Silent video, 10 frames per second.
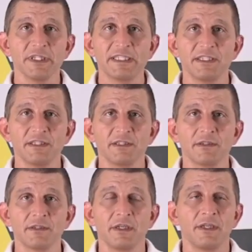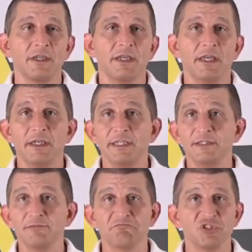leaking,
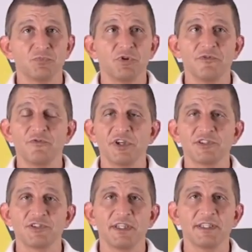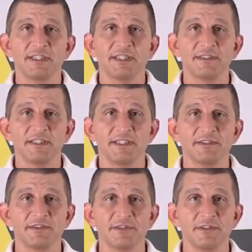and just put a fresh set in at the
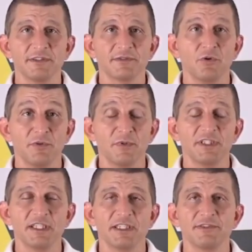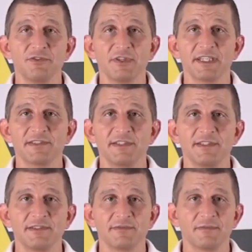end of or beginning of your next
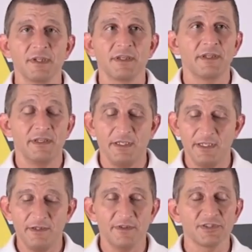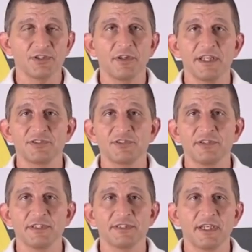season, and the thing should last you
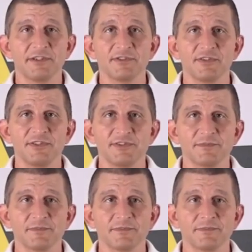the entire season.